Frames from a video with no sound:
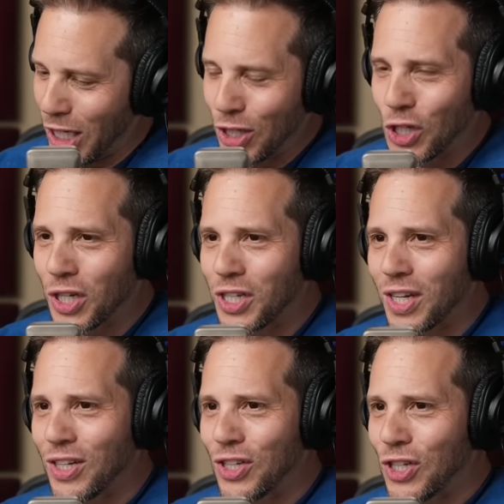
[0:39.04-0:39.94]
She's
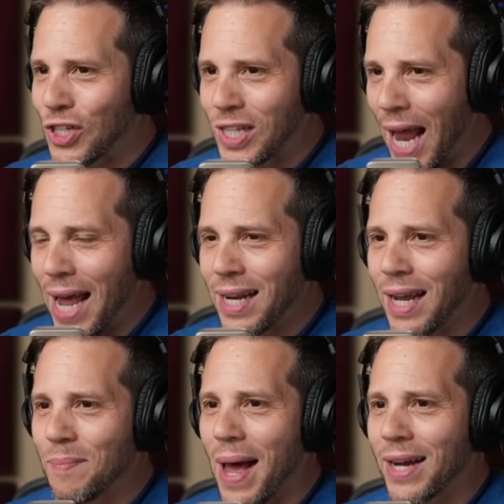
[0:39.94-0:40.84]
just
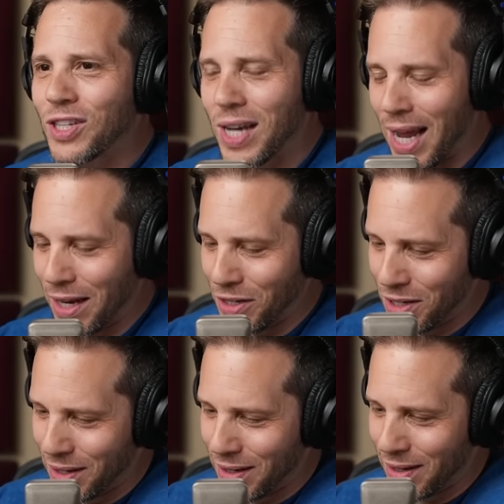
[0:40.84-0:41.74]
standing
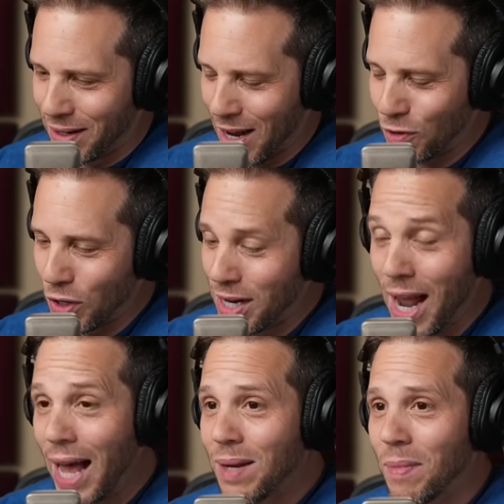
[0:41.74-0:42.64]
backstage after
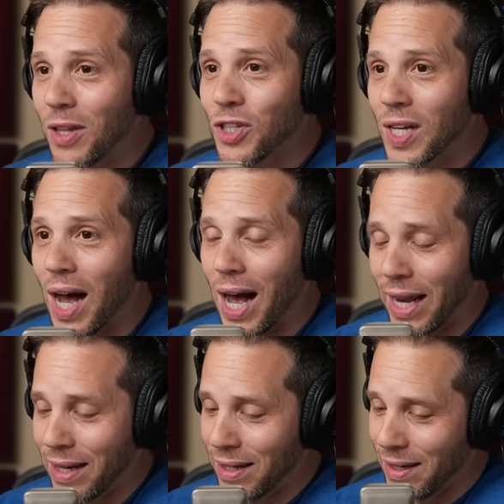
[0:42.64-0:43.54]
nine months
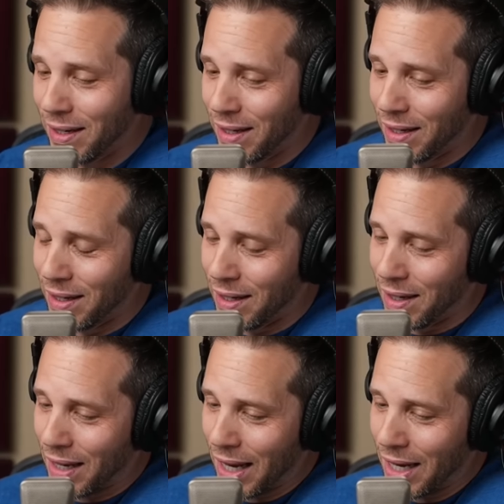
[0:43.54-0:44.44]
gone,
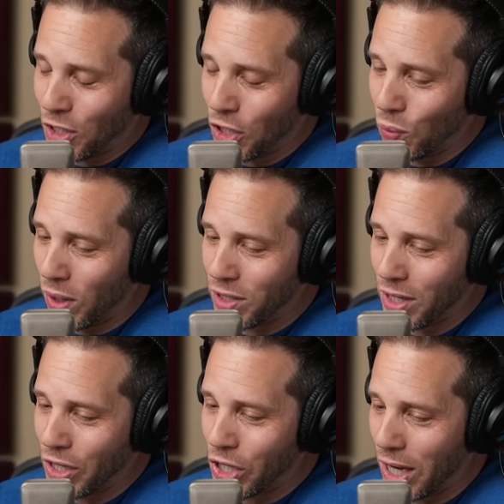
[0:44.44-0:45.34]
and she
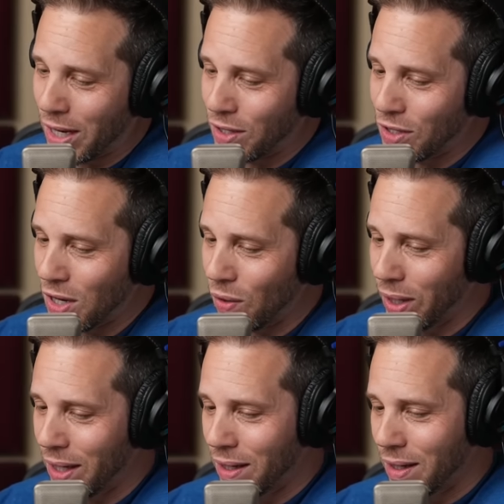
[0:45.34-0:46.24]
runs into Shayna and
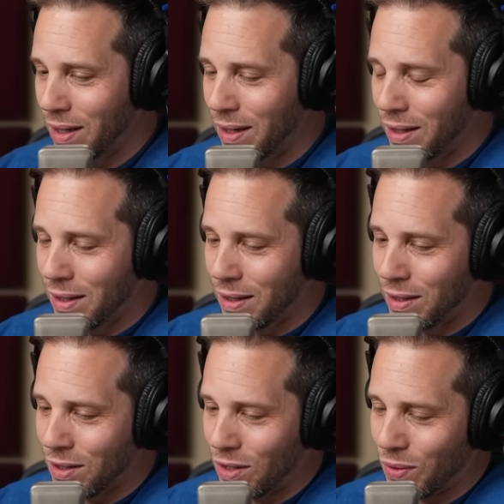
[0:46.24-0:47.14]
Zoey.
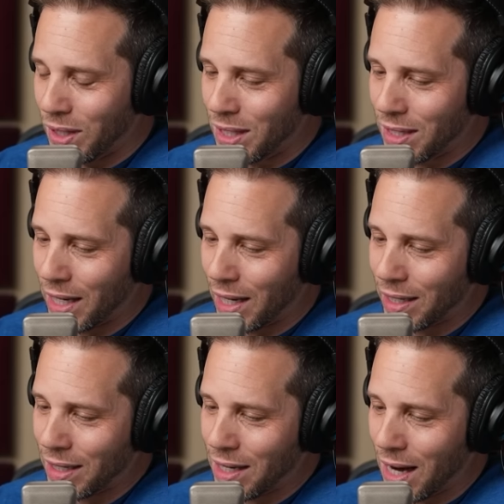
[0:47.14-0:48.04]
Sonya says, I'd
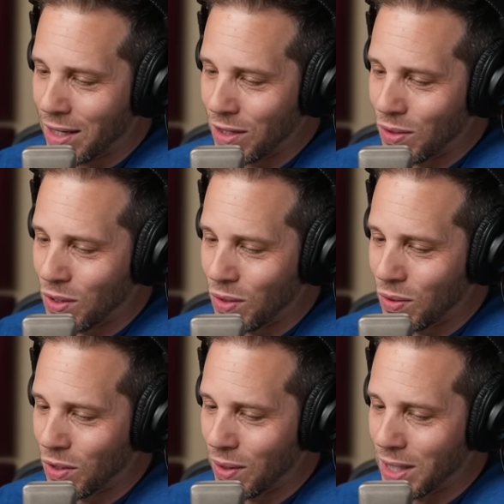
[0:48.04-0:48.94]
like to talk to you
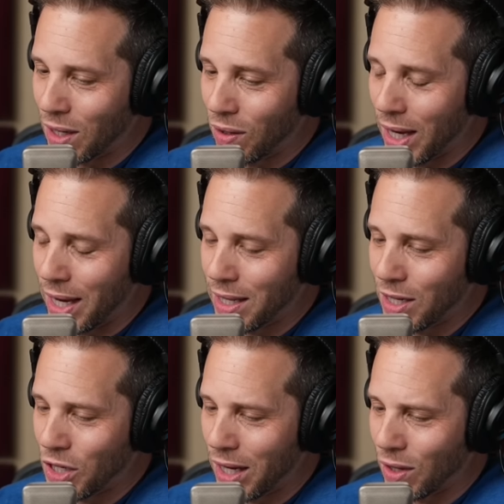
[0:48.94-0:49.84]
too. Zoey said, okay.
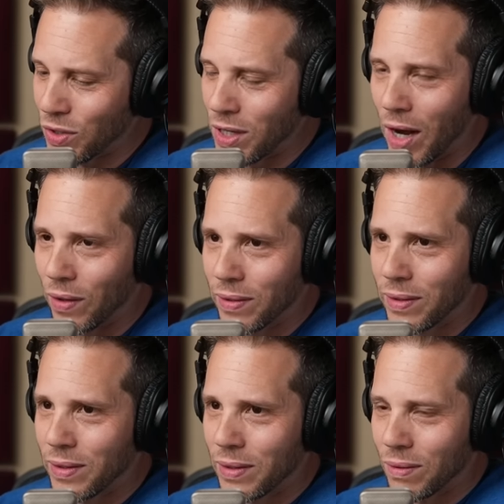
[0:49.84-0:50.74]
And then Shayna goes, no.
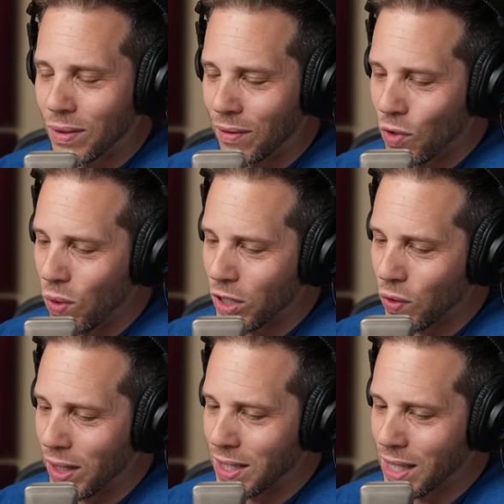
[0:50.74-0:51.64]
Whatever you
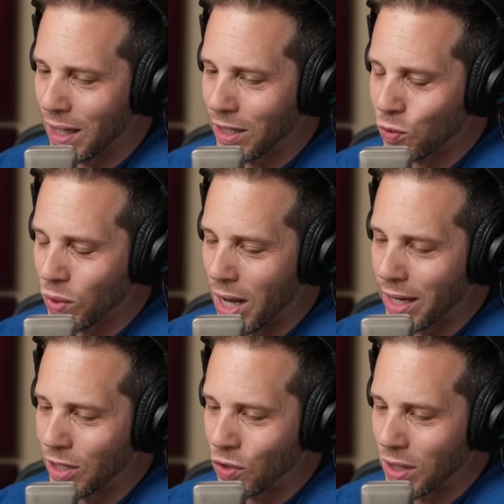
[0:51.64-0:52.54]
want to try and sell us, we're
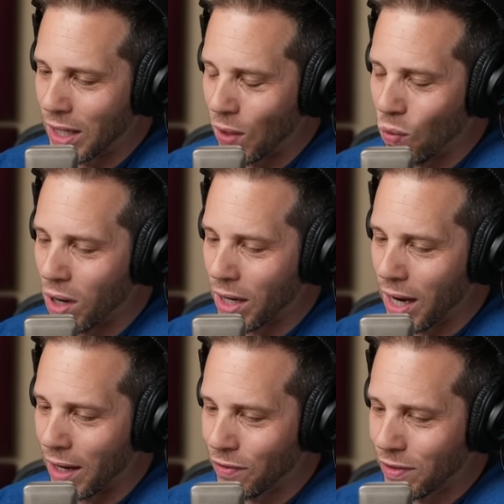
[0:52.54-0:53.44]
not interested. And they
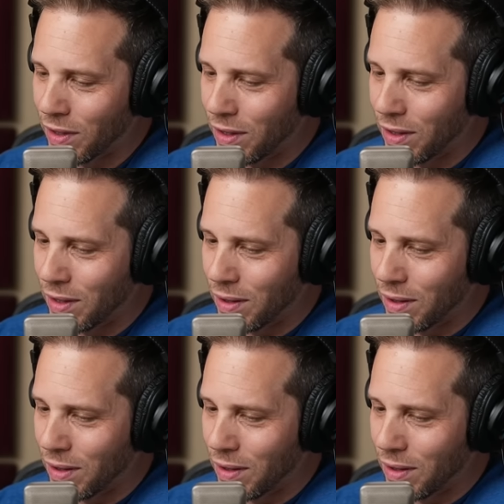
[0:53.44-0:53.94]
walk off.